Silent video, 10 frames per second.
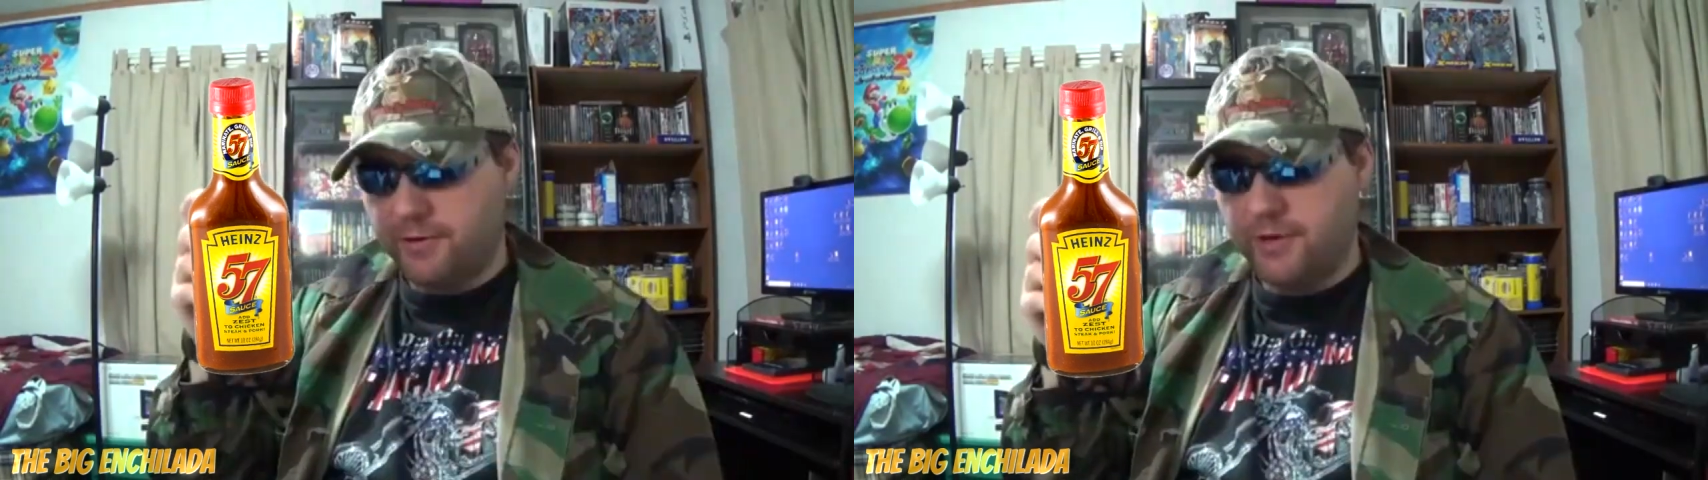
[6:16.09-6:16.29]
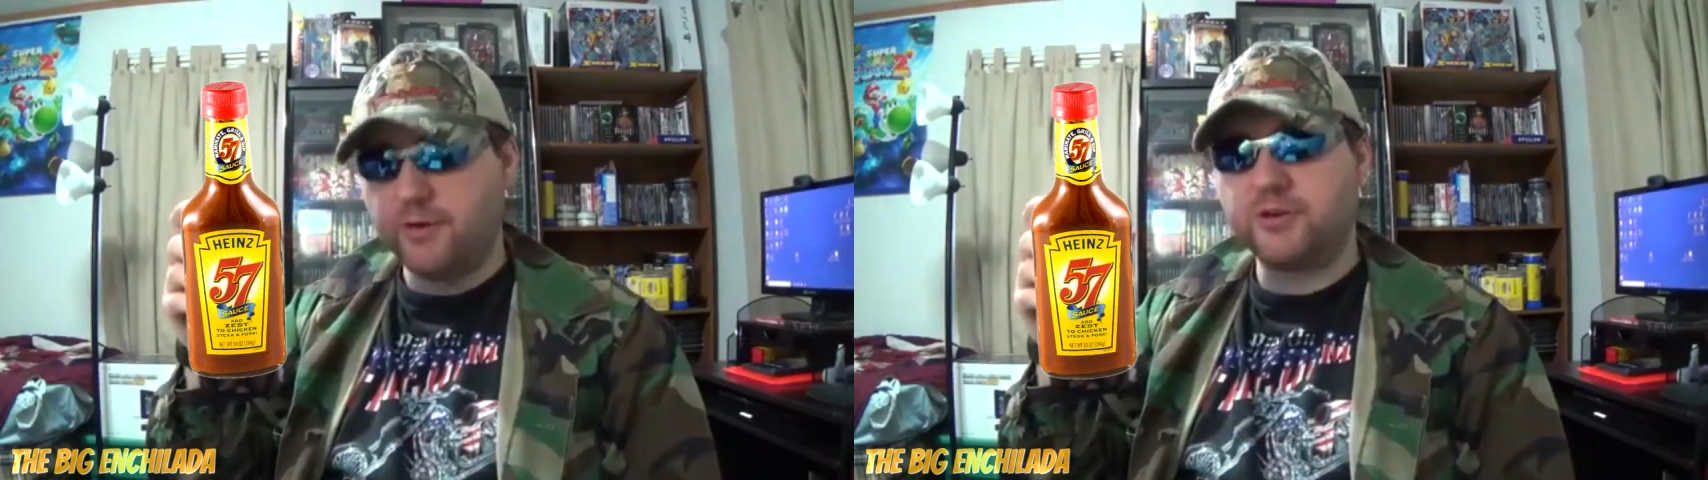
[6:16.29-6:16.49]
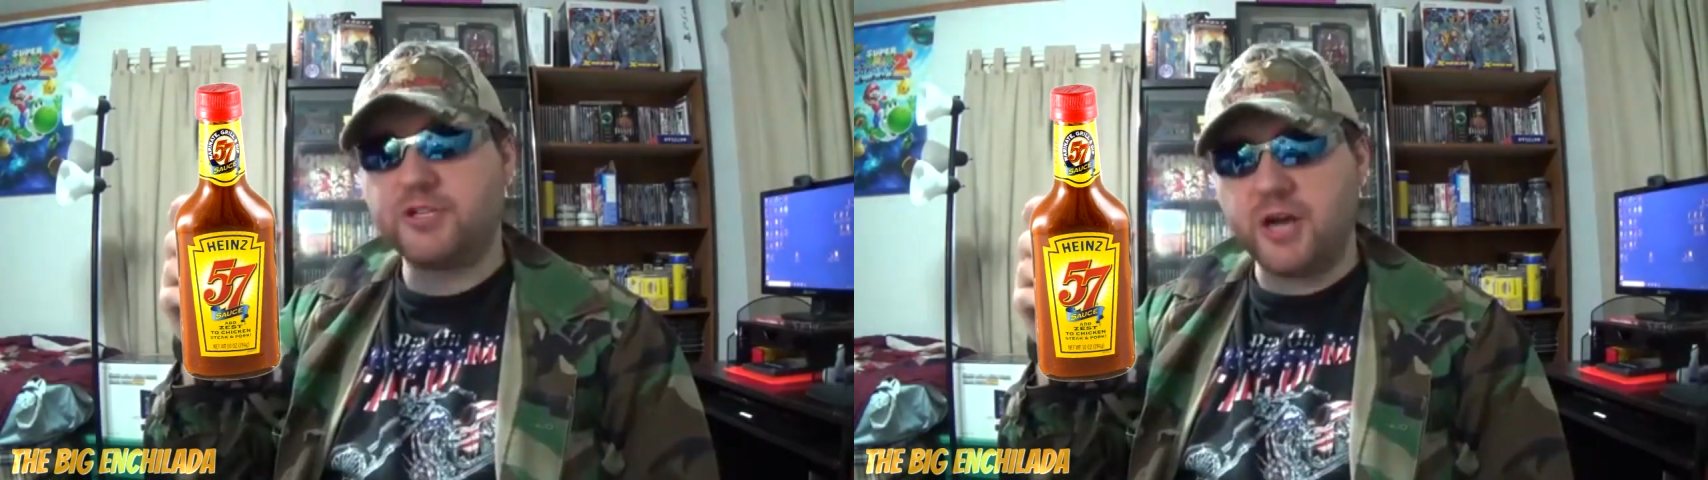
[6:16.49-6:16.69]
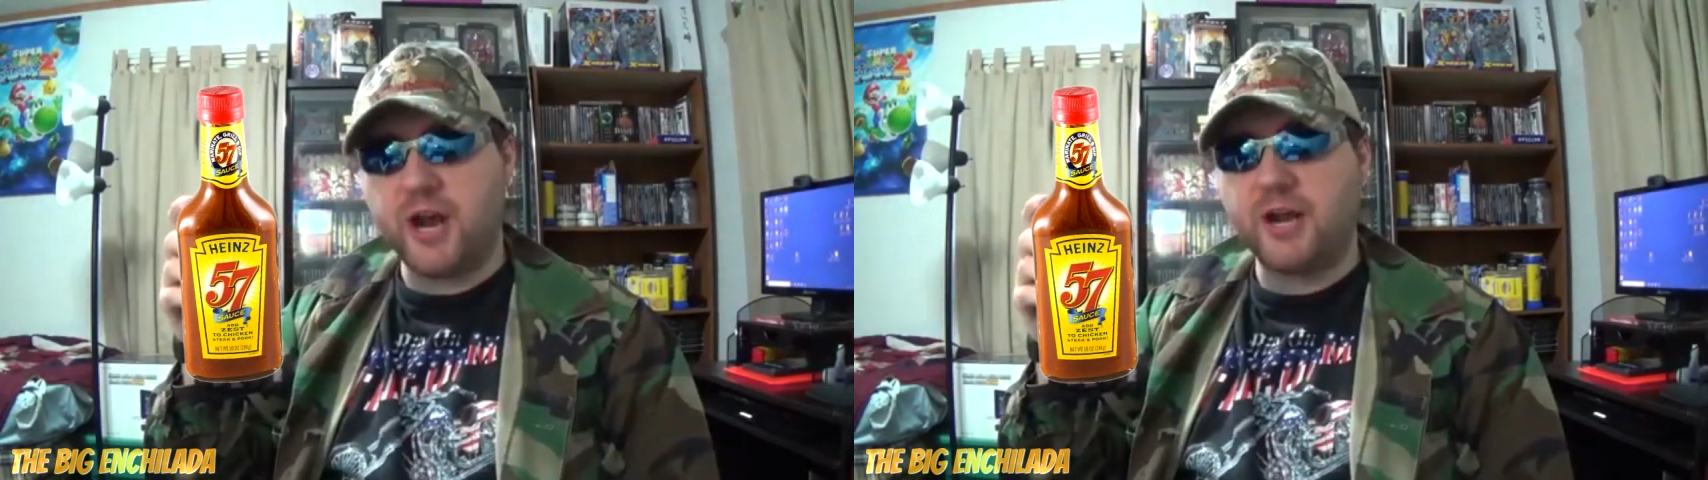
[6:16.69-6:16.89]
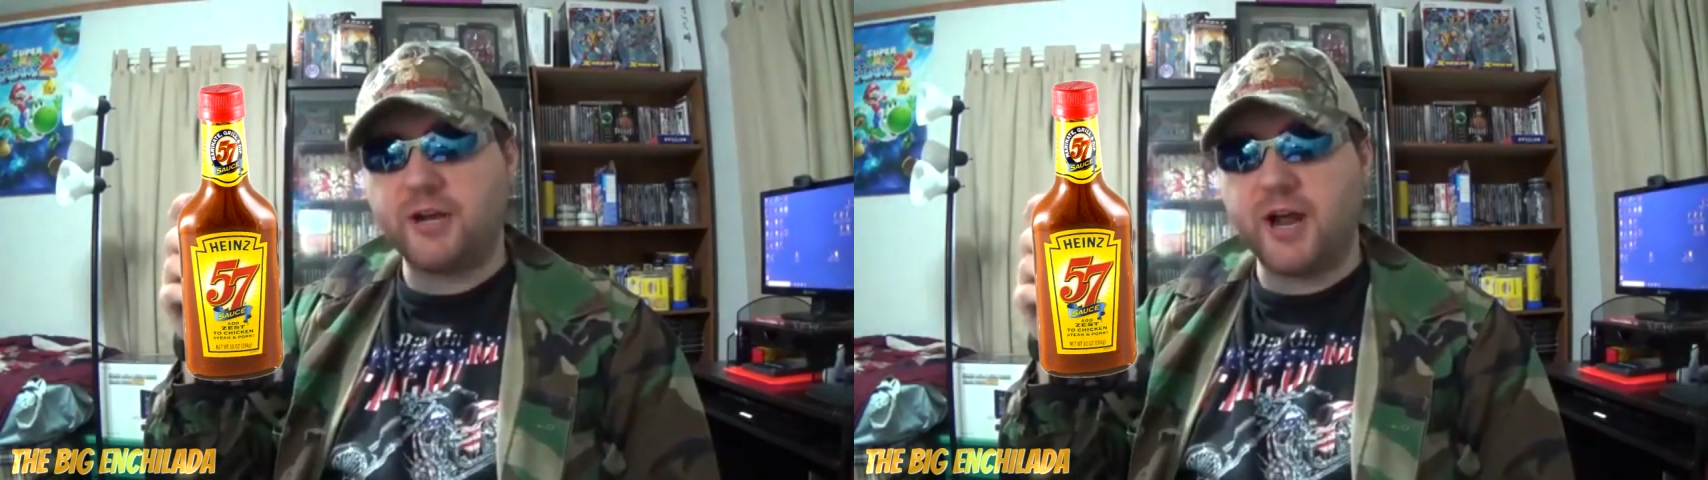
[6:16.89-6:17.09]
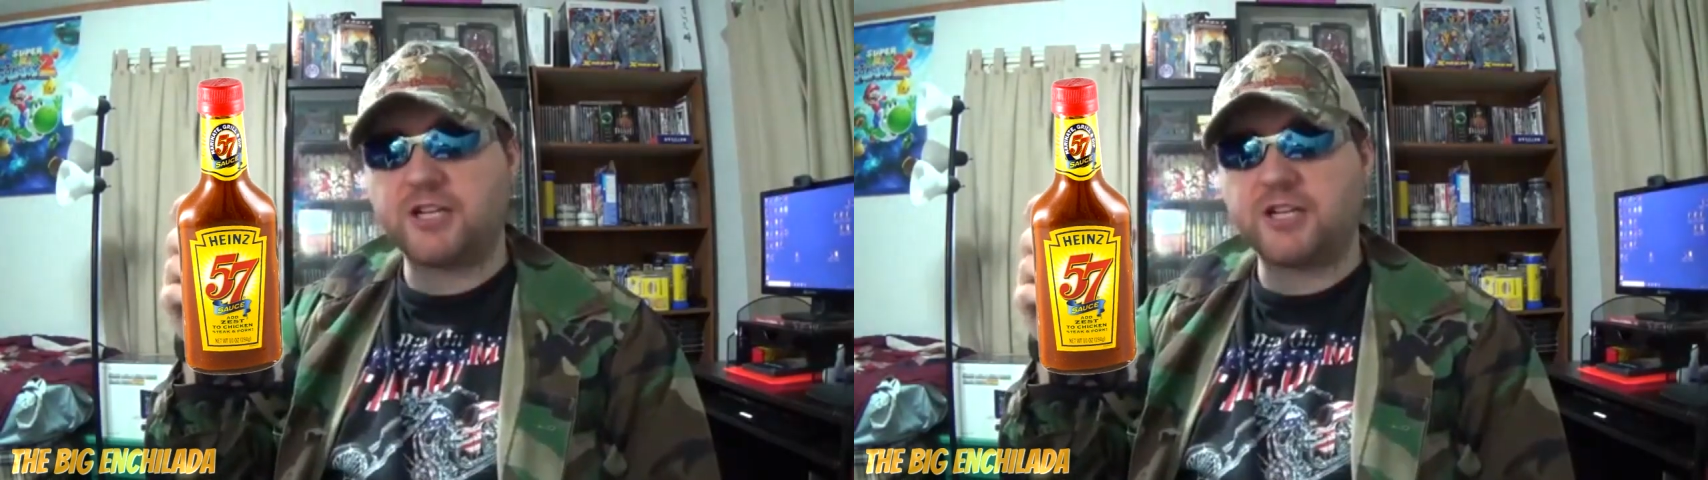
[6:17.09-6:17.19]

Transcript: You understand that,